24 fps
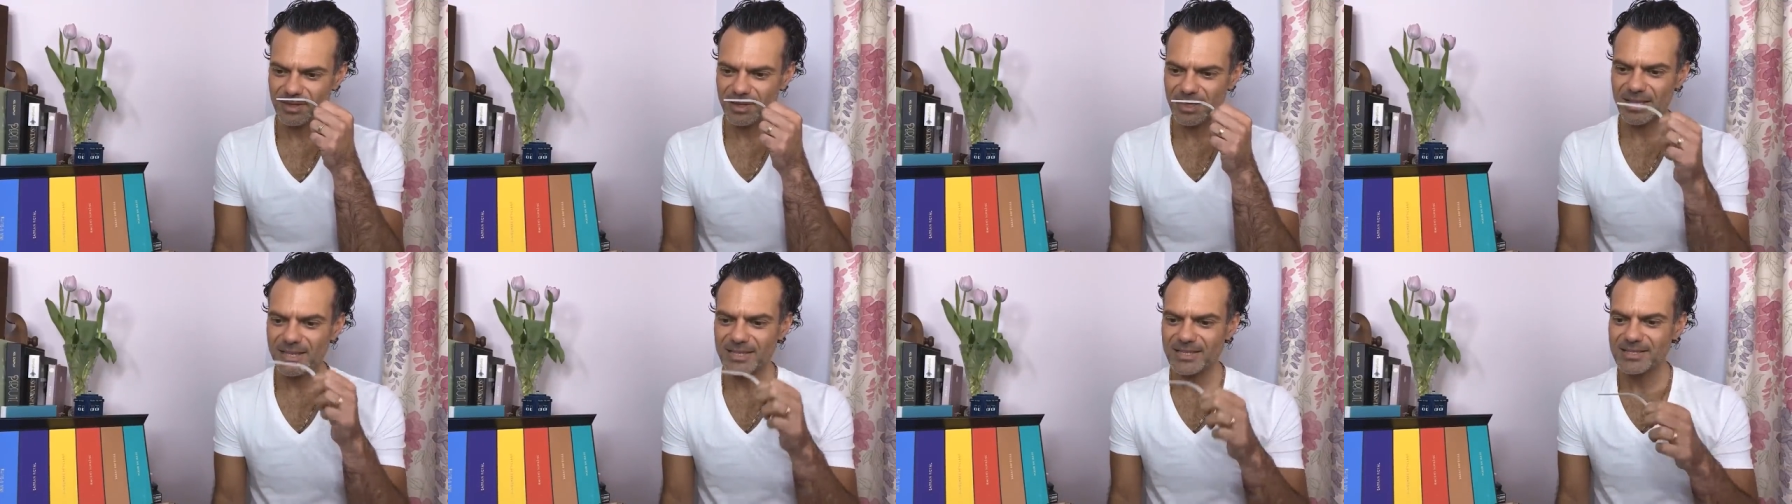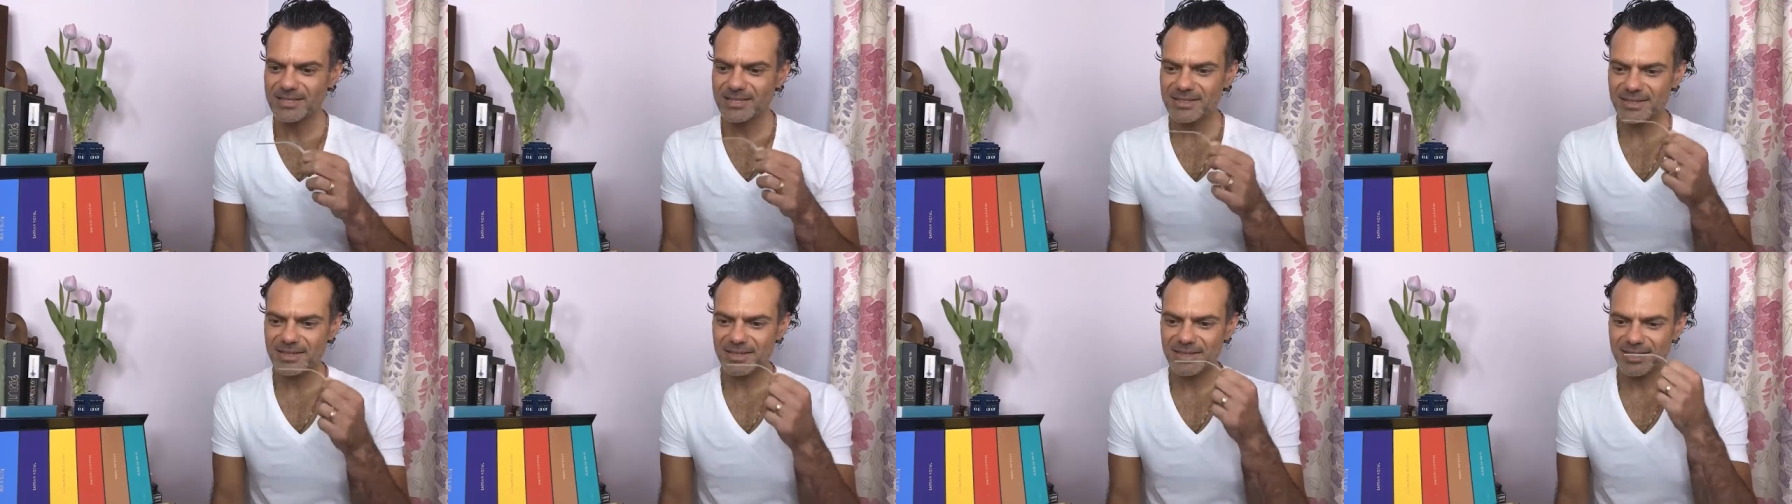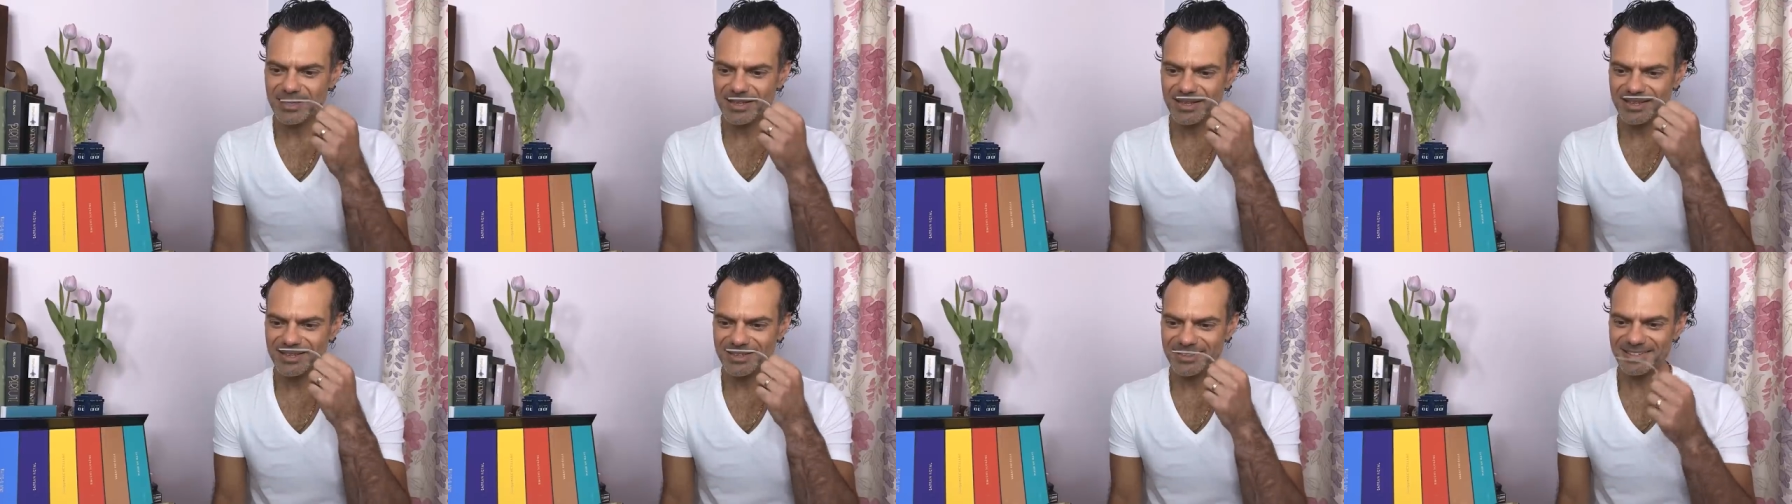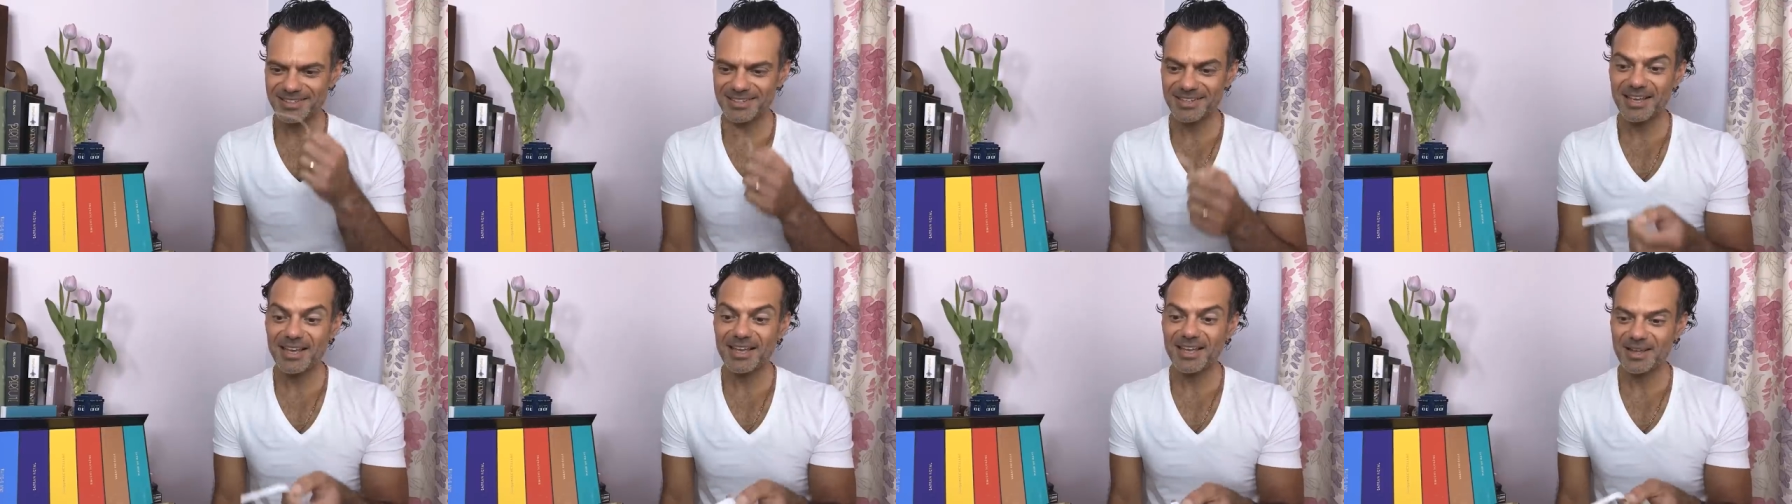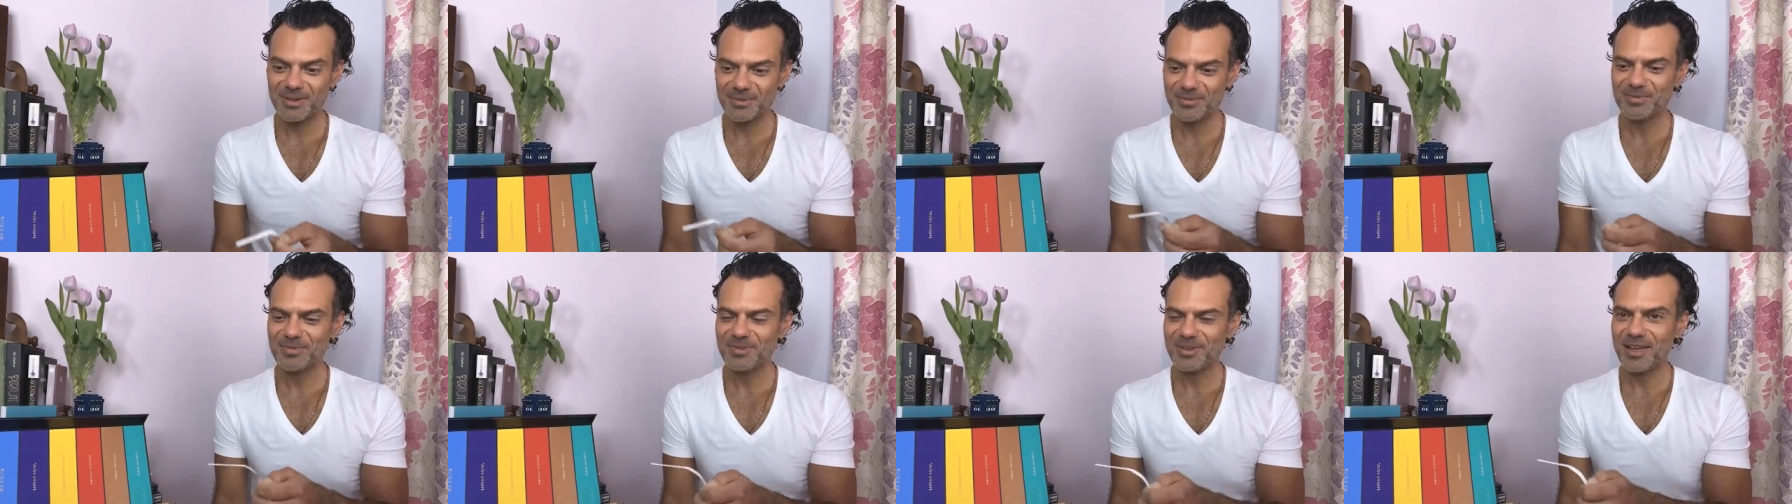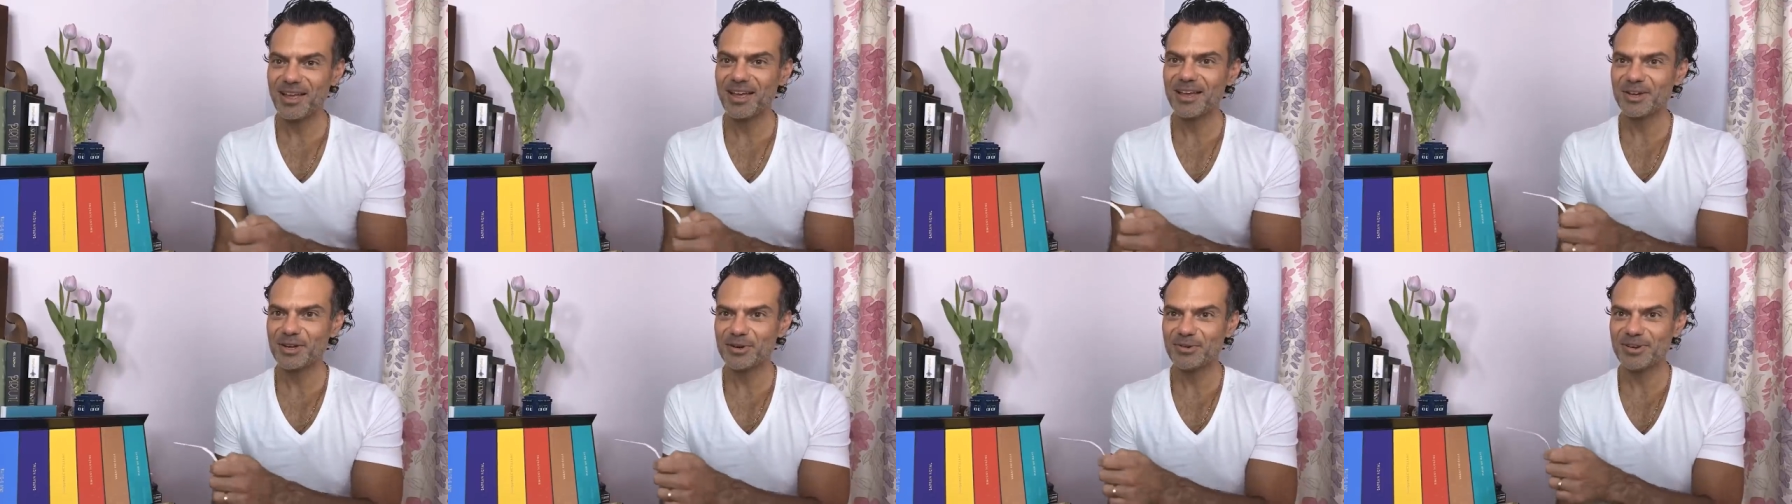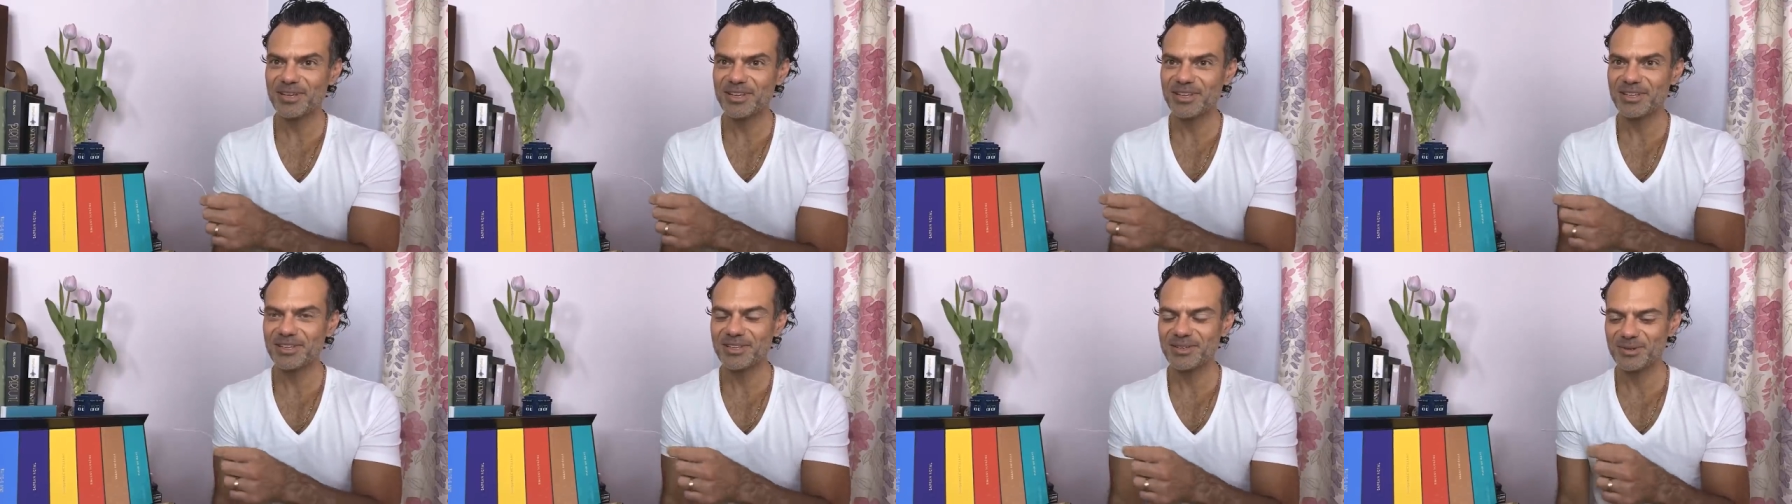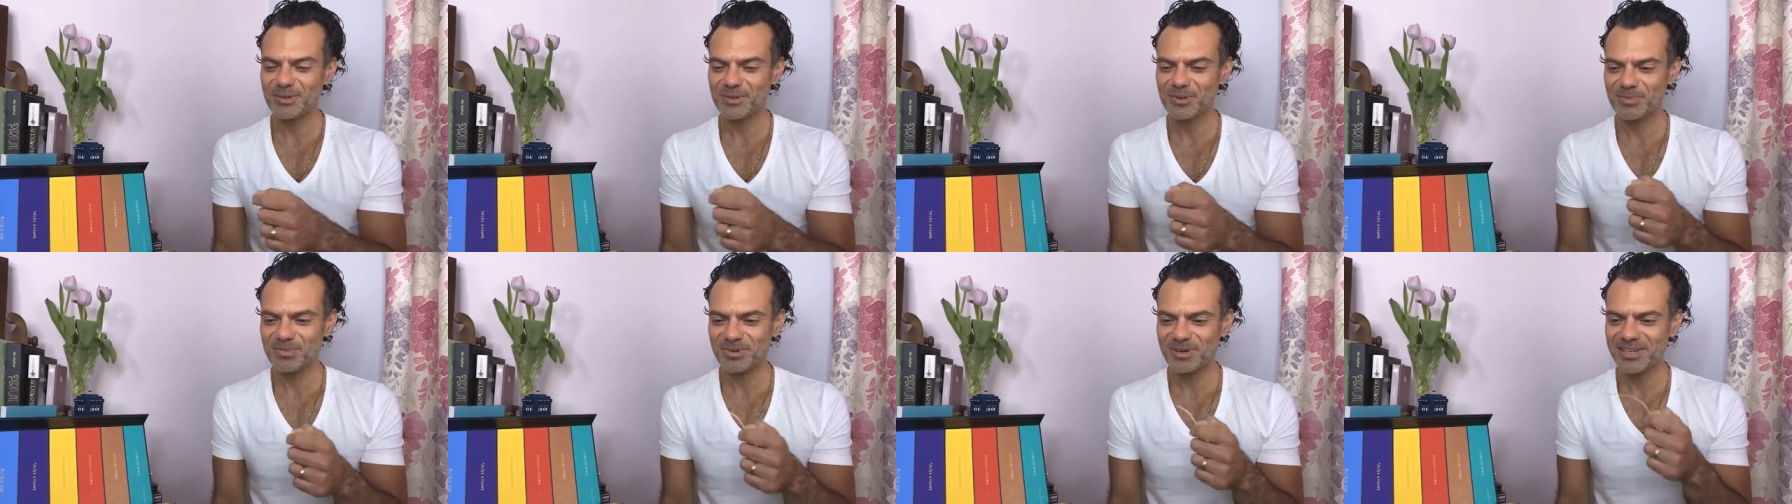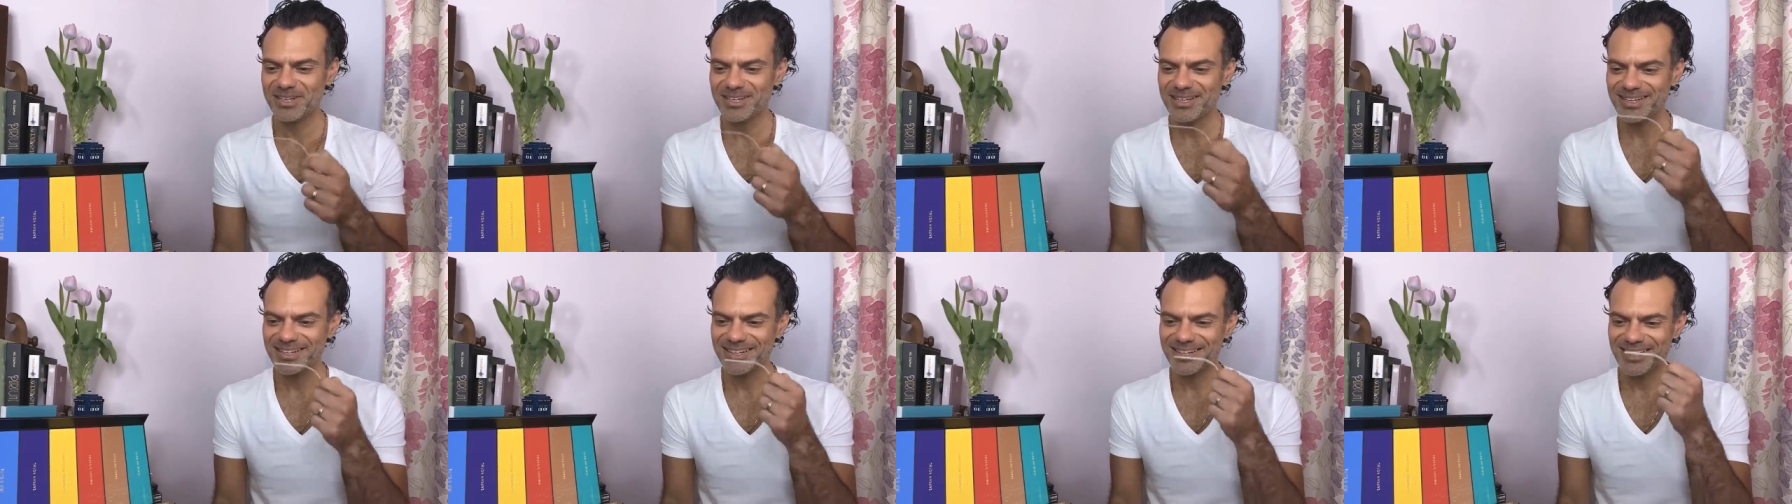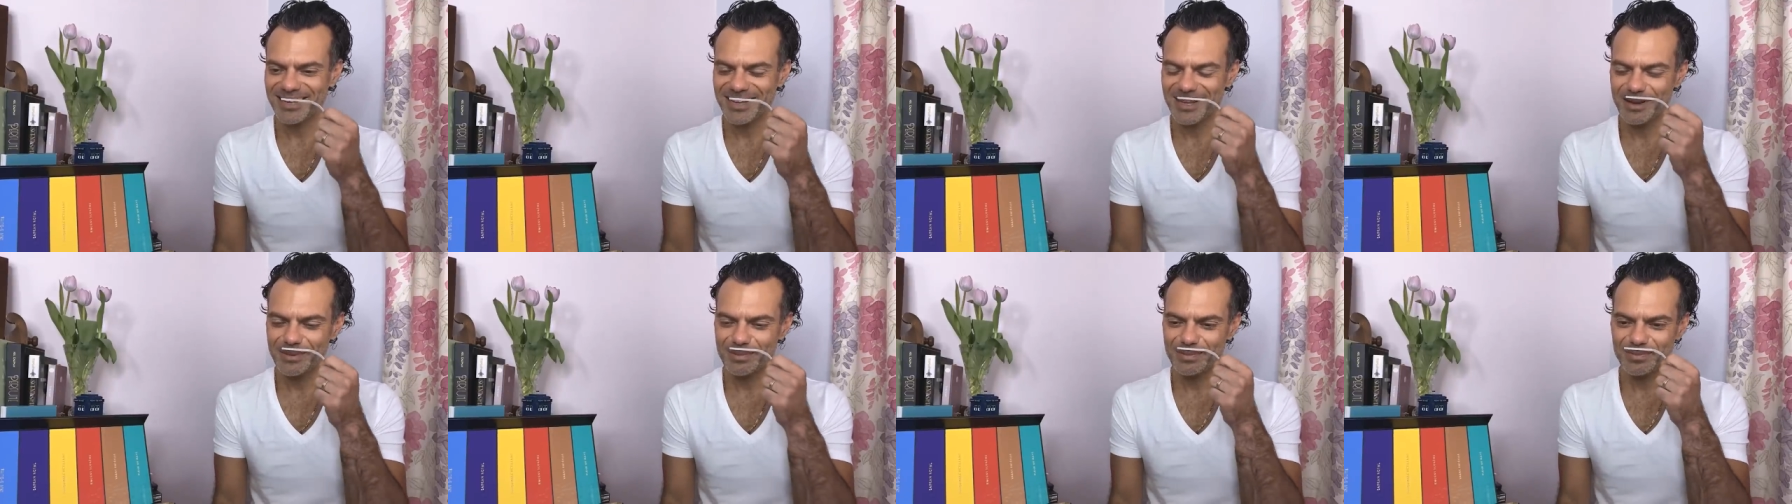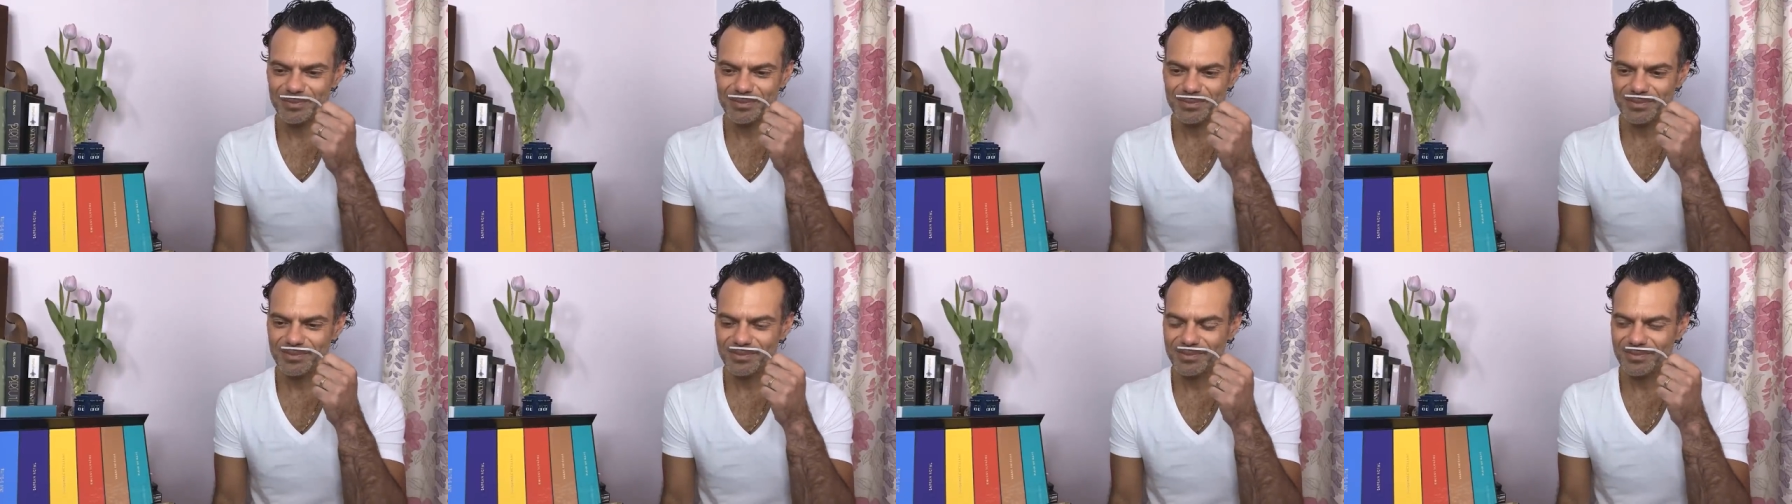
is yeah, I agree, Aubrey. Um,